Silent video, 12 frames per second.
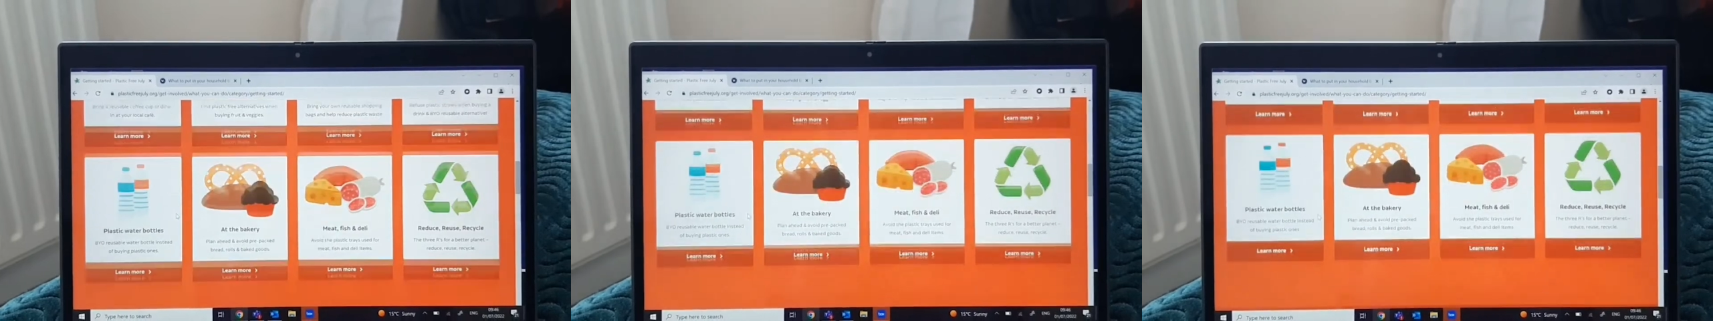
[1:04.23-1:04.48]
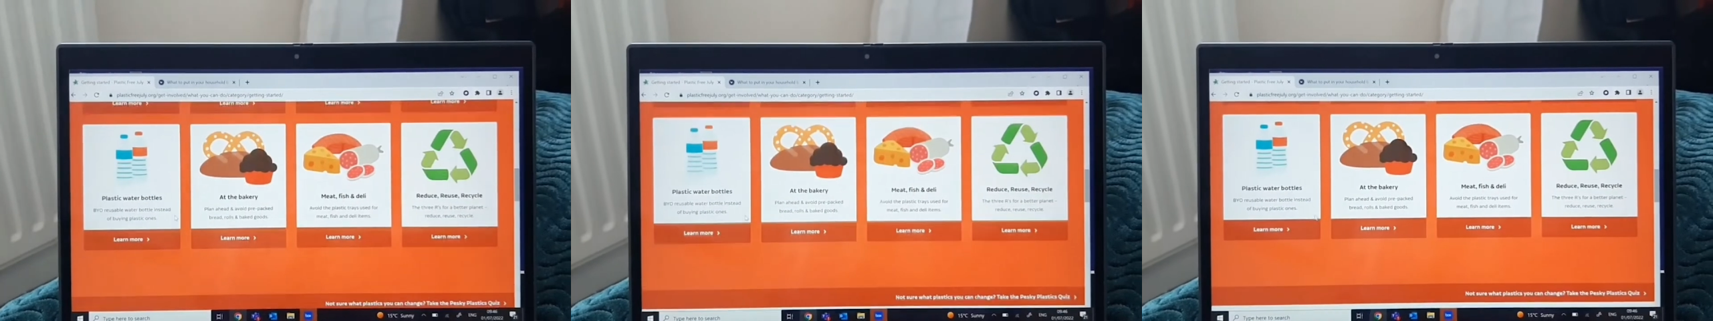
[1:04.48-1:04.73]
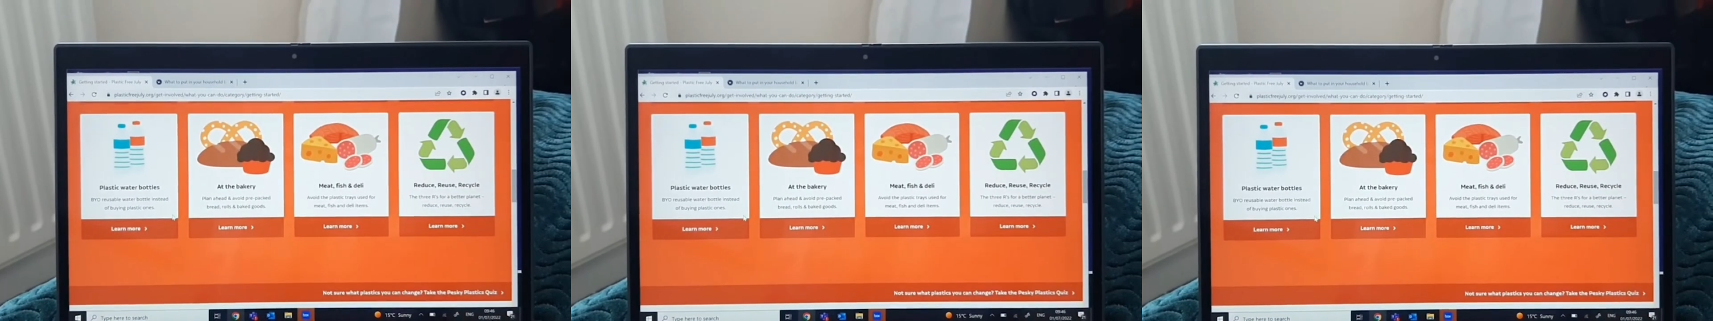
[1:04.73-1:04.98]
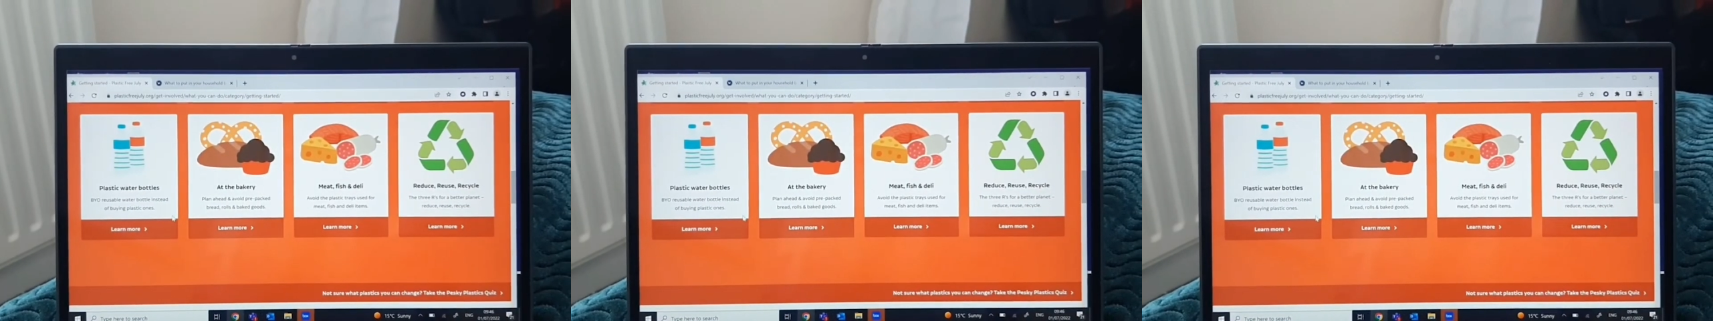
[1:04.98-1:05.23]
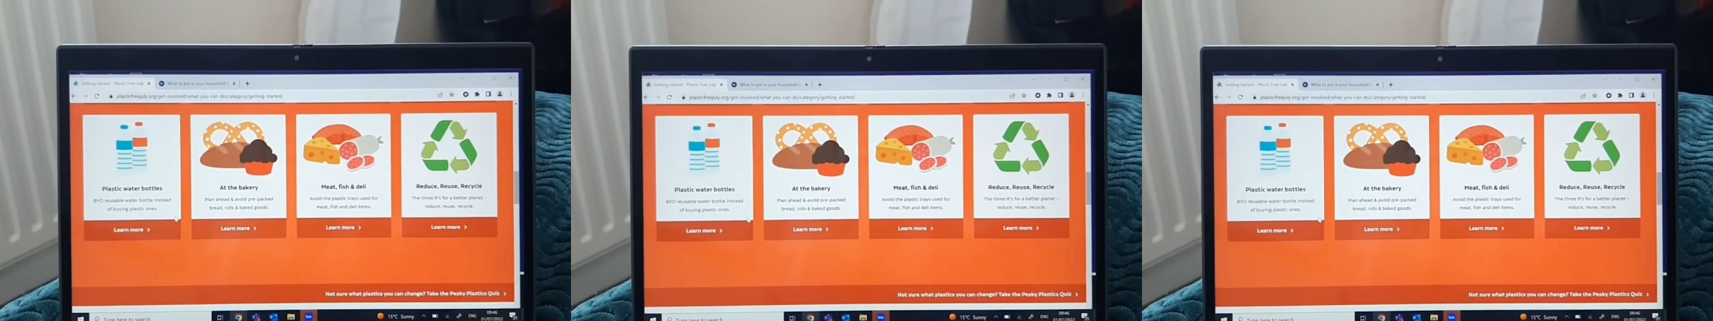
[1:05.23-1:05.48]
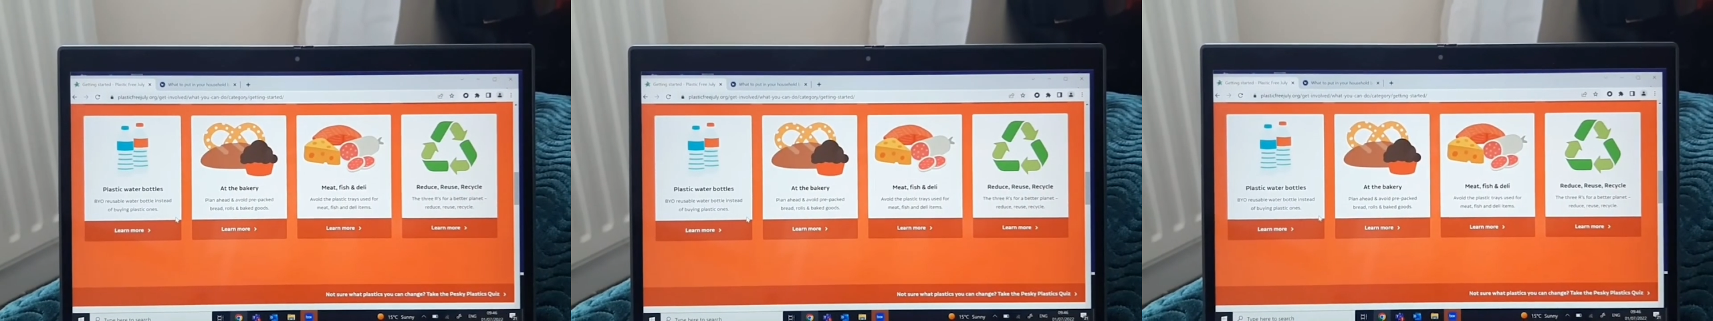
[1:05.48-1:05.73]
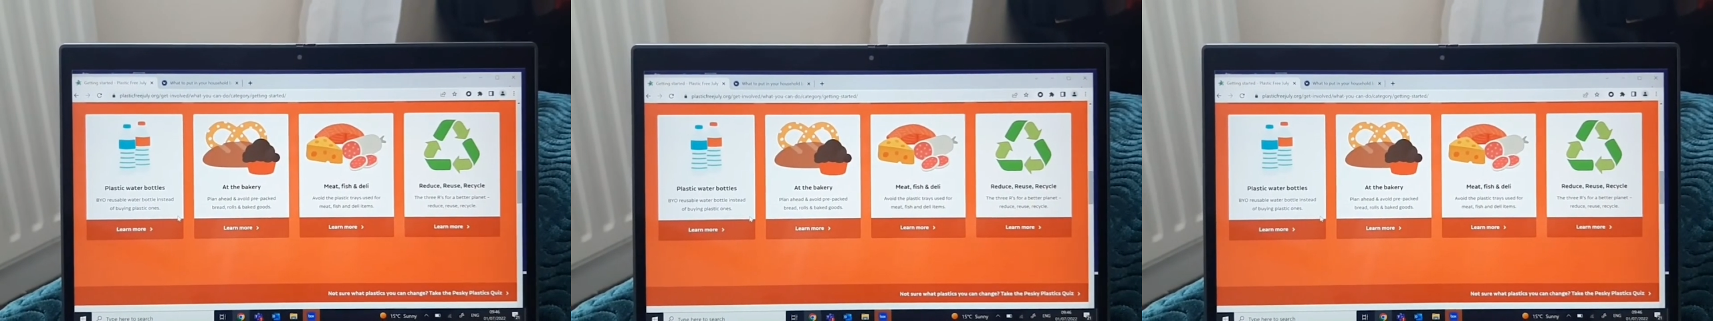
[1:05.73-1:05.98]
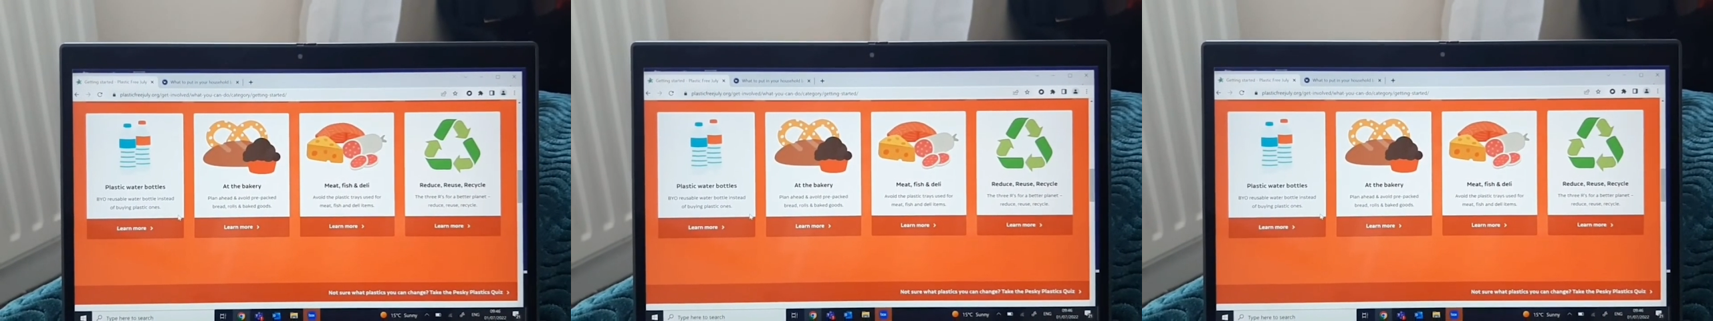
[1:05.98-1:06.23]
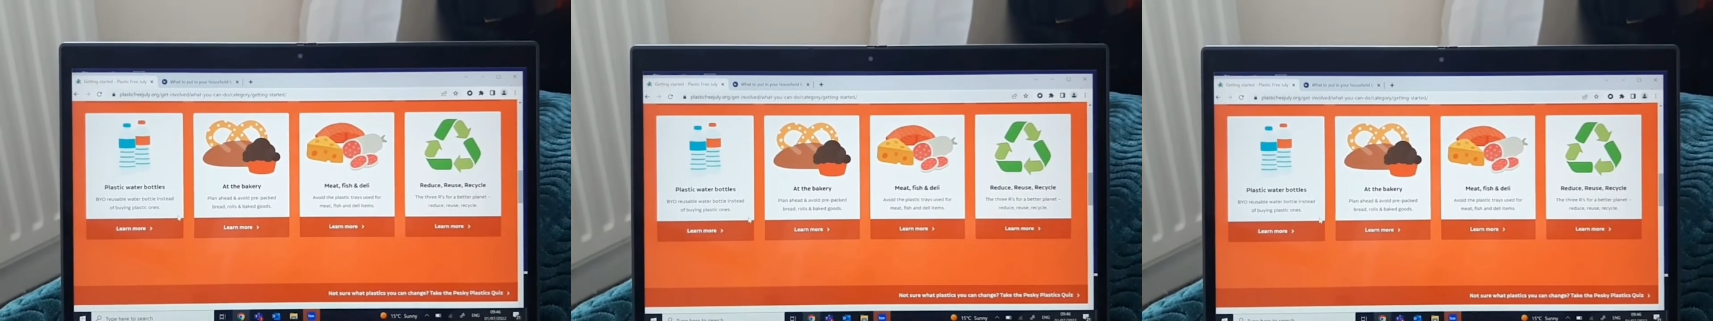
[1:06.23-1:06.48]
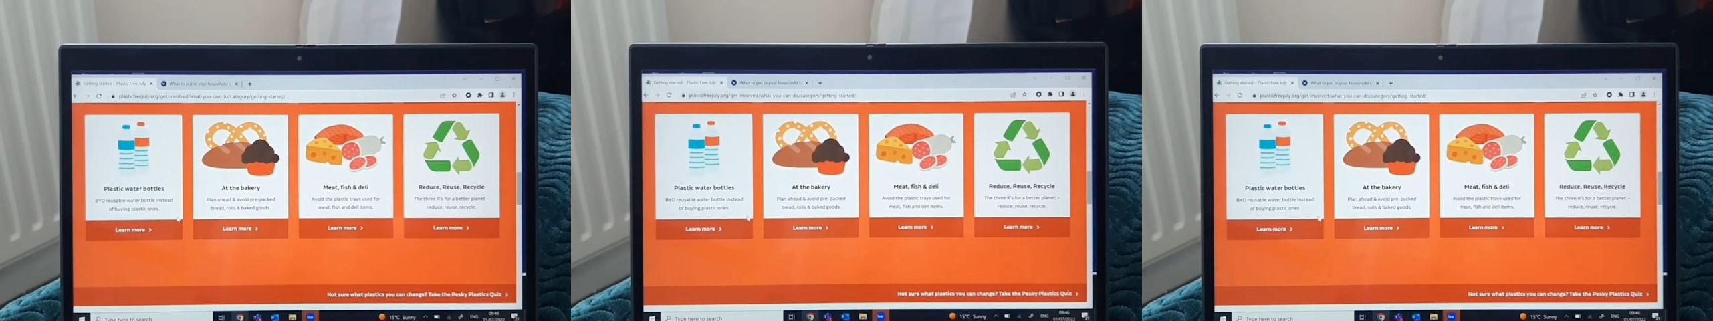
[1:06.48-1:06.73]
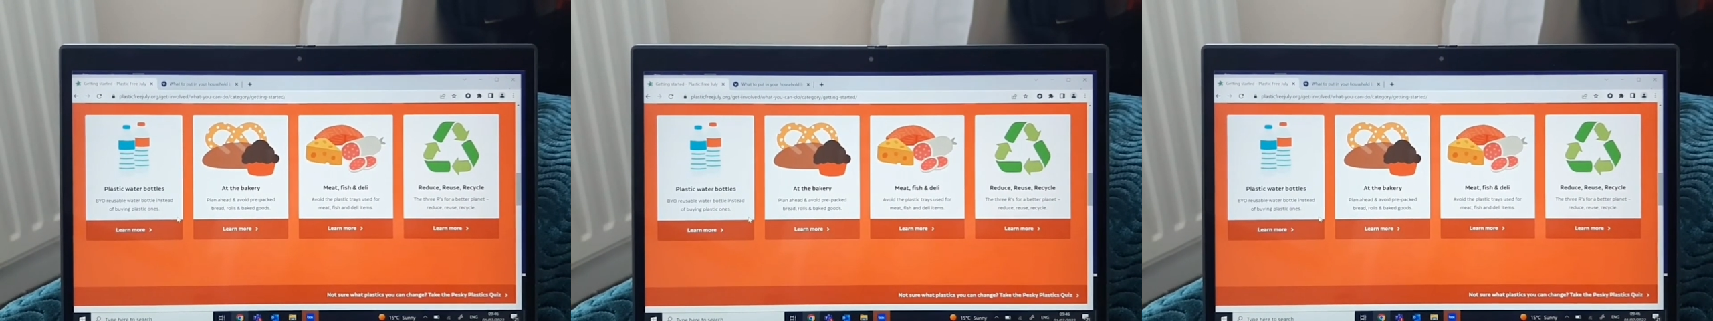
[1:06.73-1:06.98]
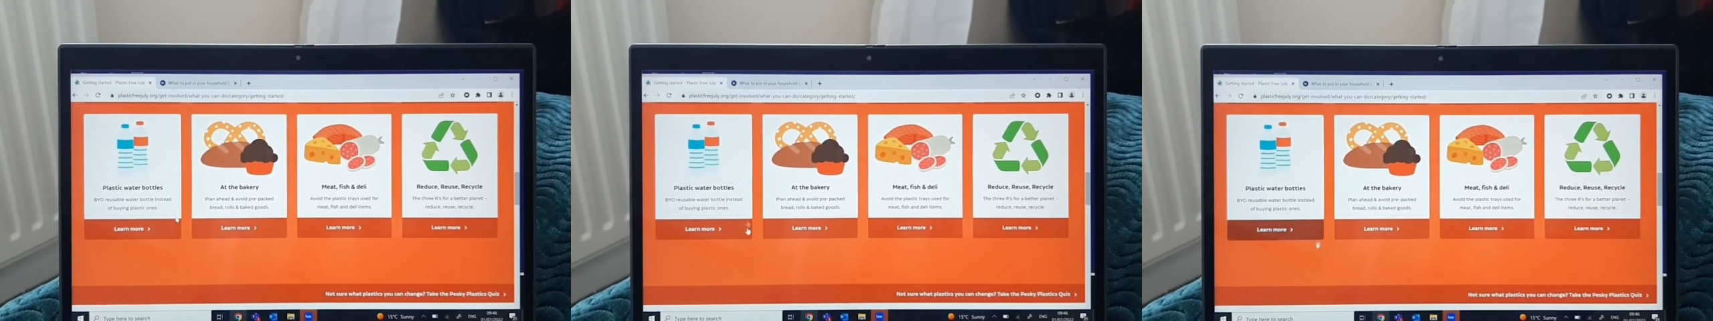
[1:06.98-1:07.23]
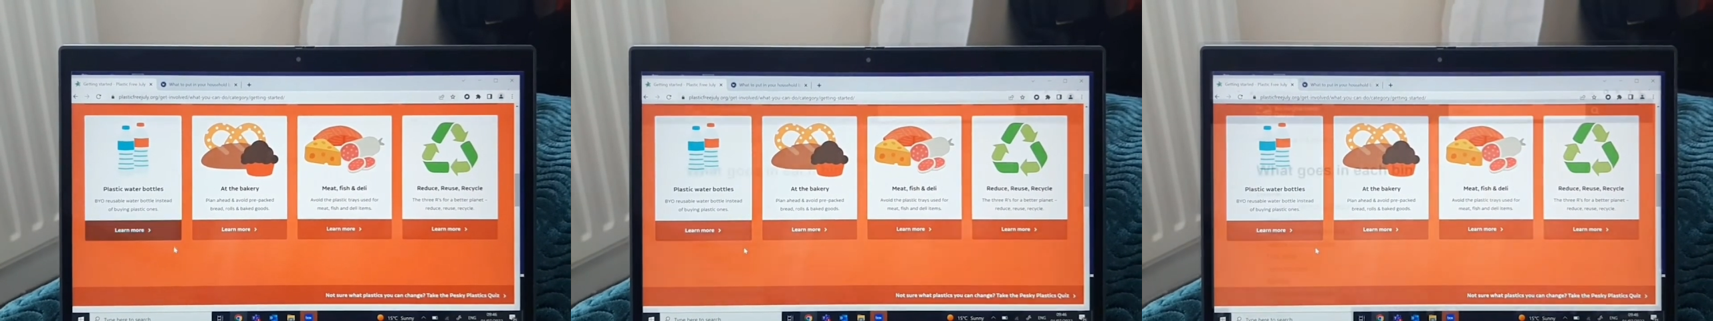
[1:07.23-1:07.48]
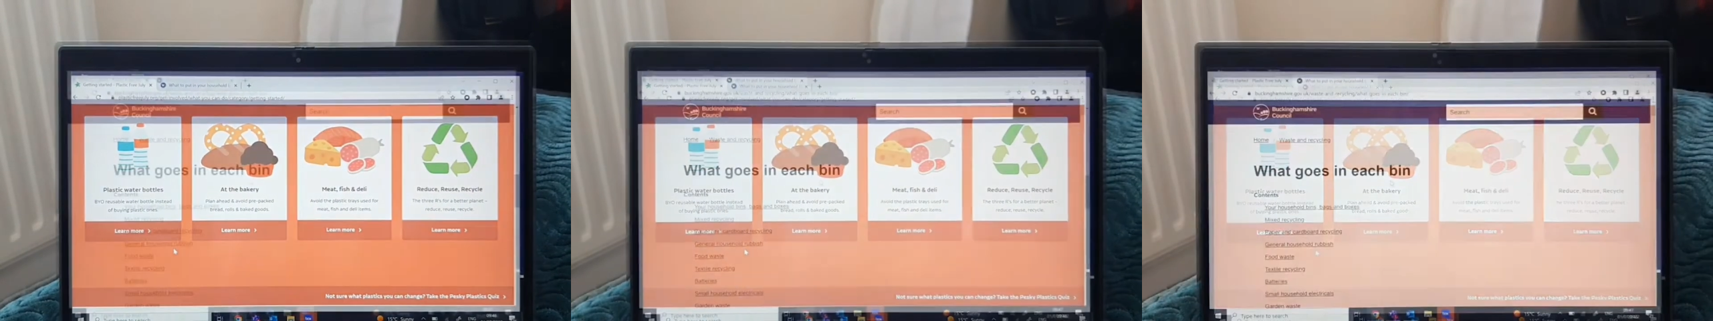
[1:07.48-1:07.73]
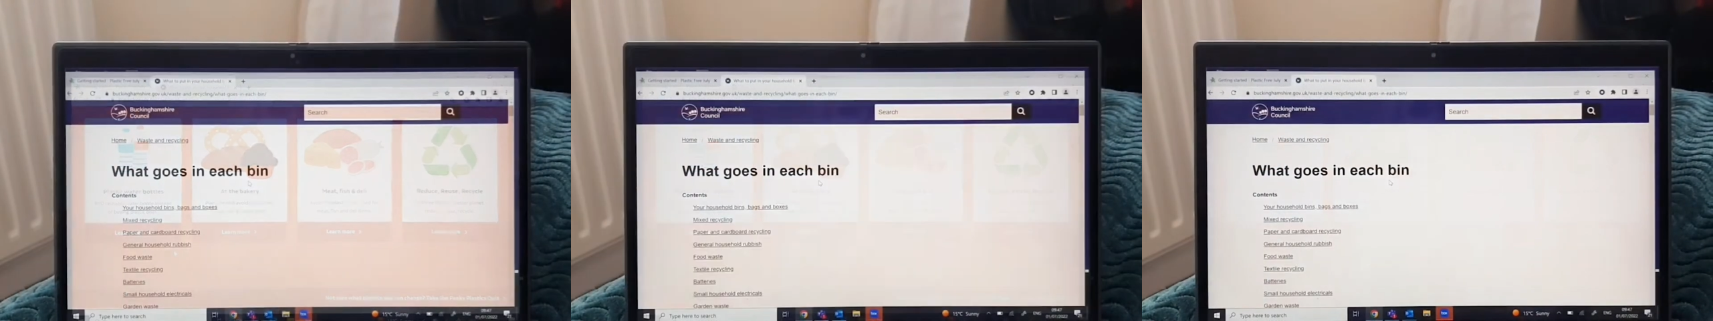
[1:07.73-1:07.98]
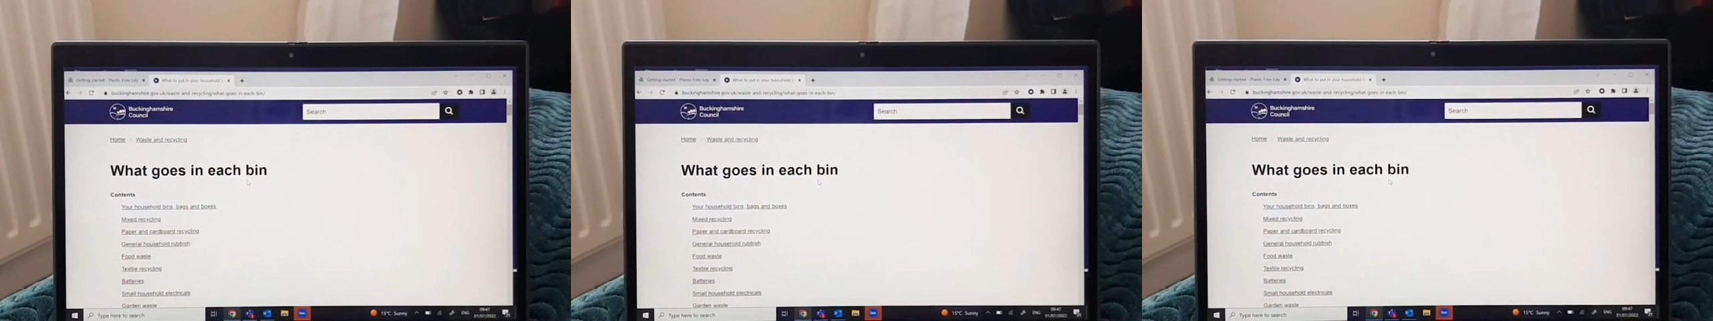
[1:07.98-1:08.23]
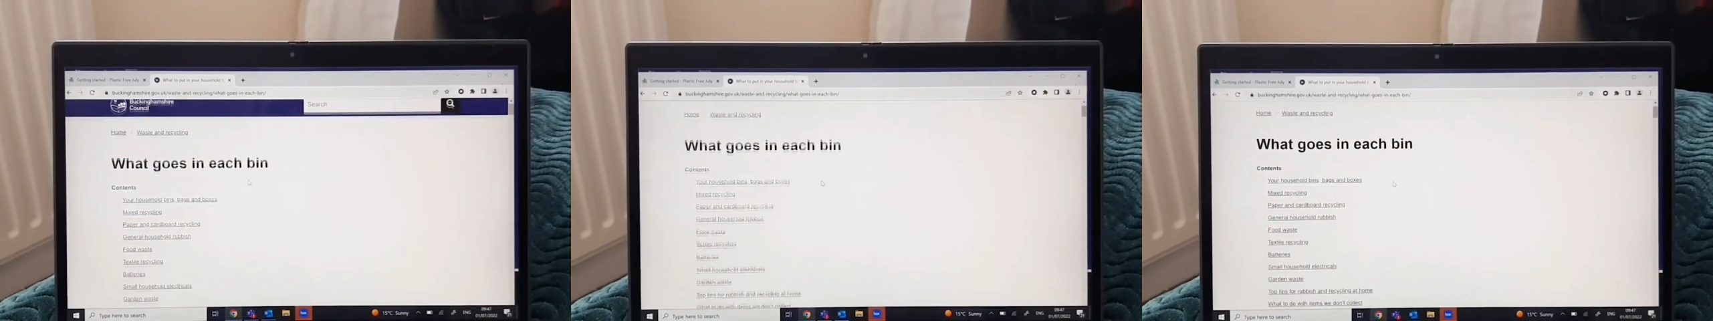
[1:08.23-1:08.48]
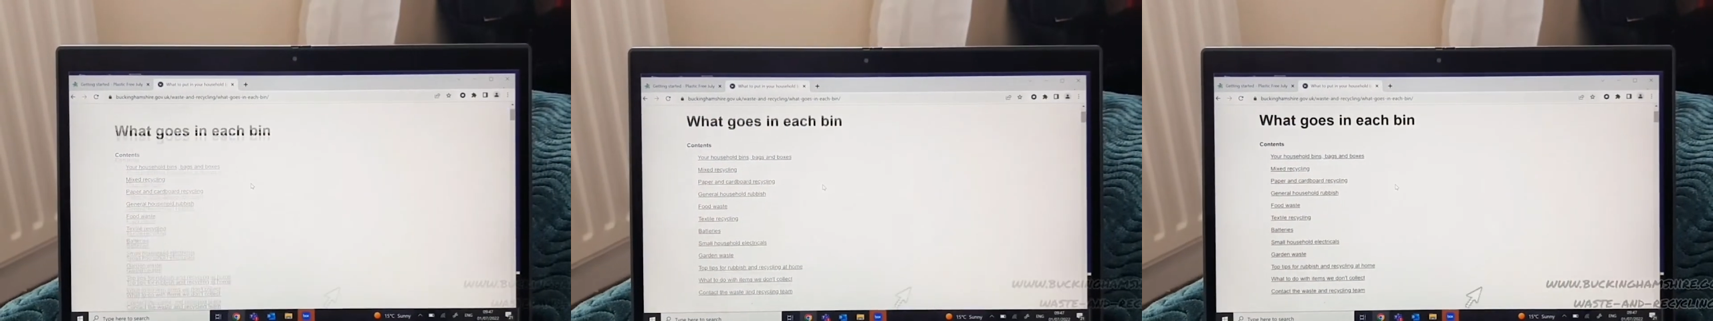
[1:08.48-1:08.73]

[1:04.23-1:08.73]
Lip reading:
(no speaker visible)